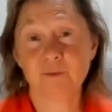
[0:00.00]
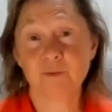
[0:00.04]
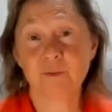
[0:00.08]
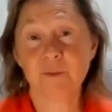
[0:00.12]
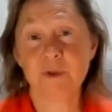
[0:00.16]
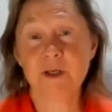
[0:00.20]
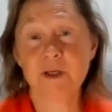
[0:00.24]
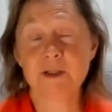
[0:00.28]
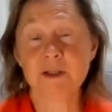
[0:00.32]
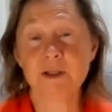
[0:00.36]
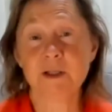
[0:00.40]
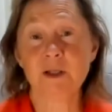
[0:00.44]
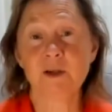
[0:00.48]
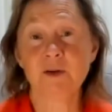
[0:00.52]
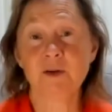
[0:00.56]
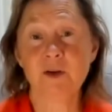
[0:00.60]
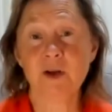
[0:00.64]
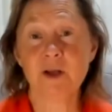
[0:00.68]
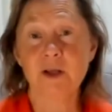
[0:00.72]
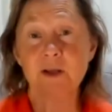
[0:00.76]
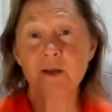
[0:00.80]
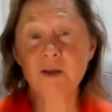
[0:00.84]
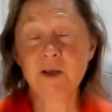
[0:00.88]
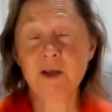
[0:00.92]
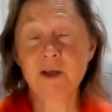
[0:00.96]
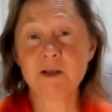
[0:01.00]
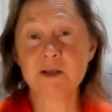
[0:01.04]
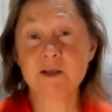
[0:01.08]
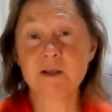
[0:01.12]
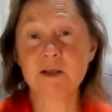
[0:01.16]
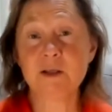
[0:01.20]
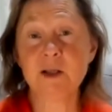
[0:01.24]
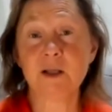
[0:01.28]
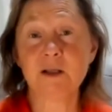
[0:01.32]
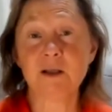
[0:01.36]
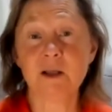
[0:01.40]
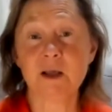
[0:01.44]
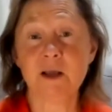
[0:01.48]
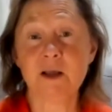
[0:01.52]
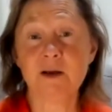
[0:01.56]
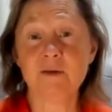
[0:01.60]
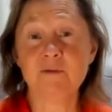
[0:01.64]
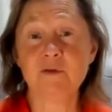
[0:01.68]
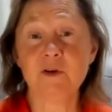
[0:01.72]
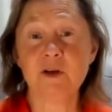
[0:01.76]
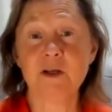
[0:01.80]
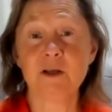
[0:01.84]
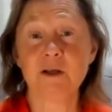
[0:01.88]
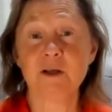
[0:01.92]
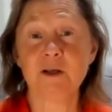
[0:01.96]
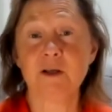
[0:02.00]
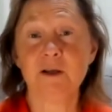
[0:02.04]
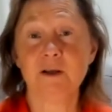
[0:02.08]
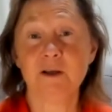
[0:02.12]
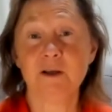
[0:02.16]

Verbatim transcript: These so are the that, three that, things that, we flowers